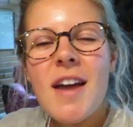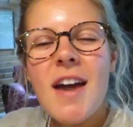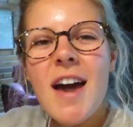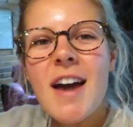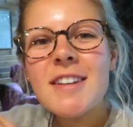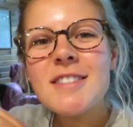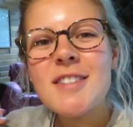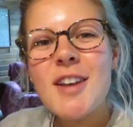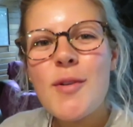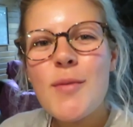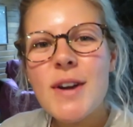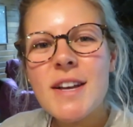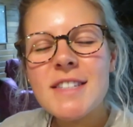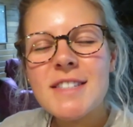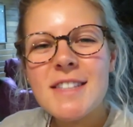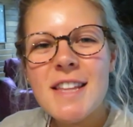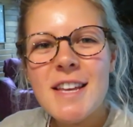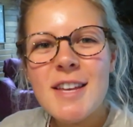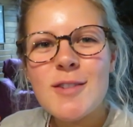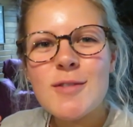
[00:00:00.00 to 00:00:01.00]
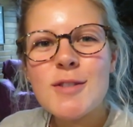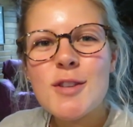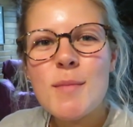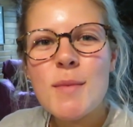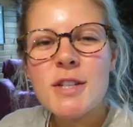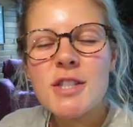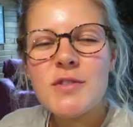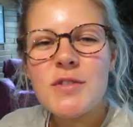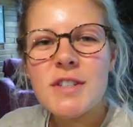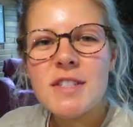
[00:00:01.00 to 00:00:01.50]
As always, thank you so
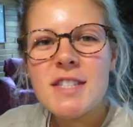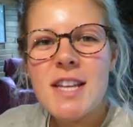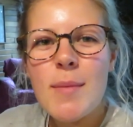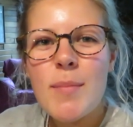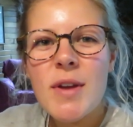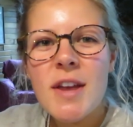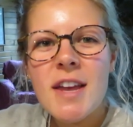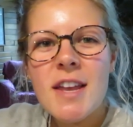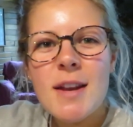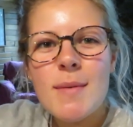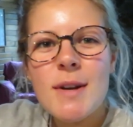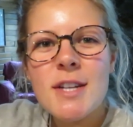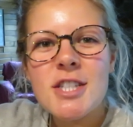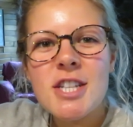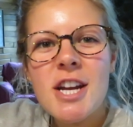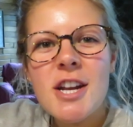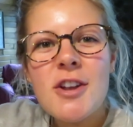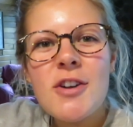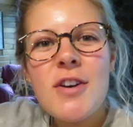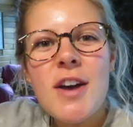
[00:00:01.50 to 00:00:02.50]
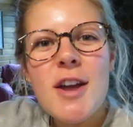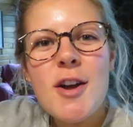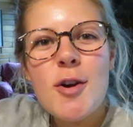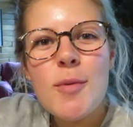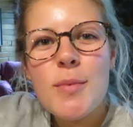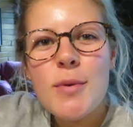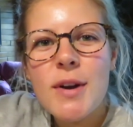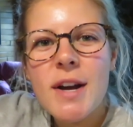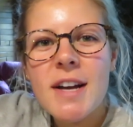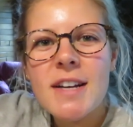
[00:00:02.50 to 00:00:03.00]
much for stopping in on my channel. I
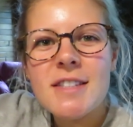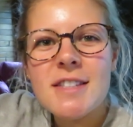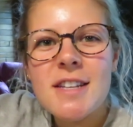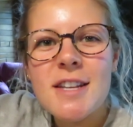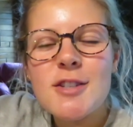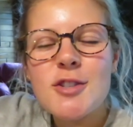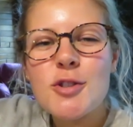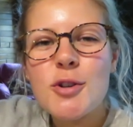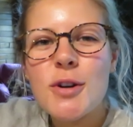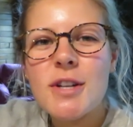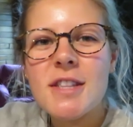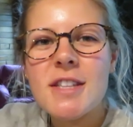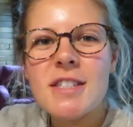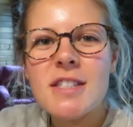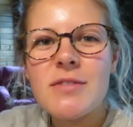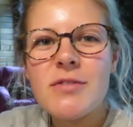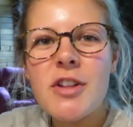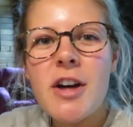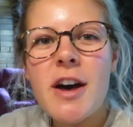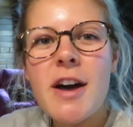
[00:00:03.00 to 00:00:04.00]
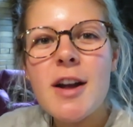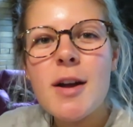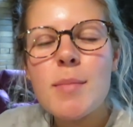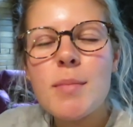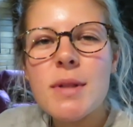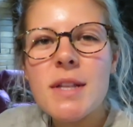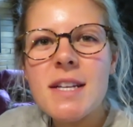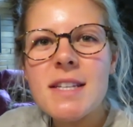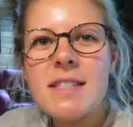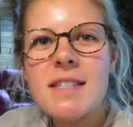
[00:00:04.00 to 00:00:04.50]
hope you guys enjoyed this
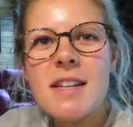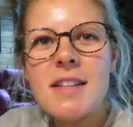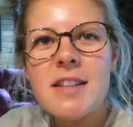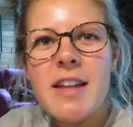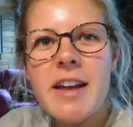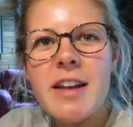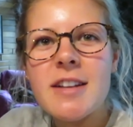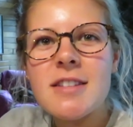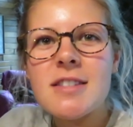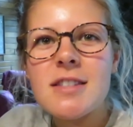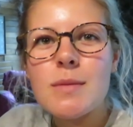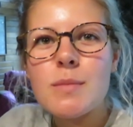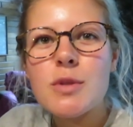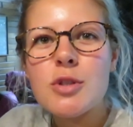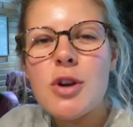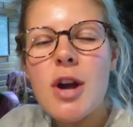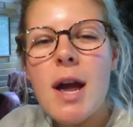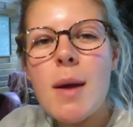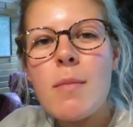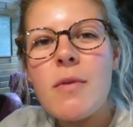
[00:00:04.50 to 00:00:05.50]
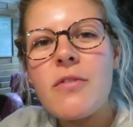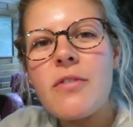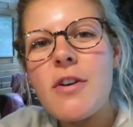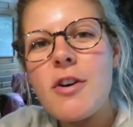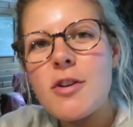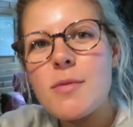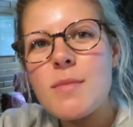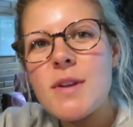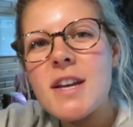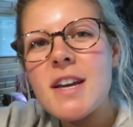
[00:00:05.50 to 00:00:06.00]
vlog. Please like and subscribe.
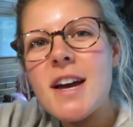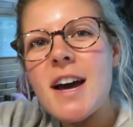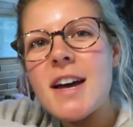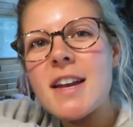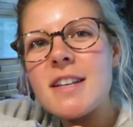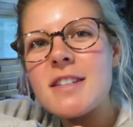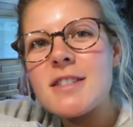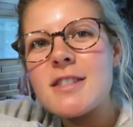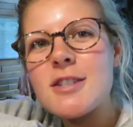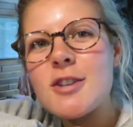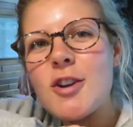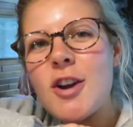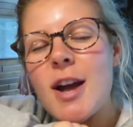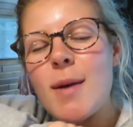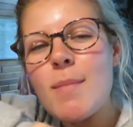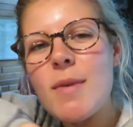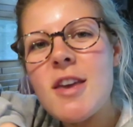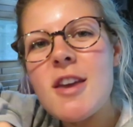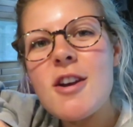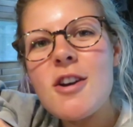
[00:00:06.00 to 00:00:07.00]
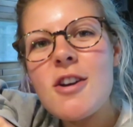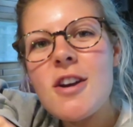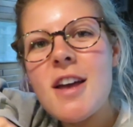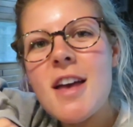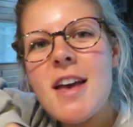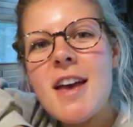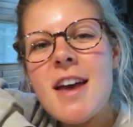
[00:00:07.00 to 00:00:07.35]
Follow me on Instagram here.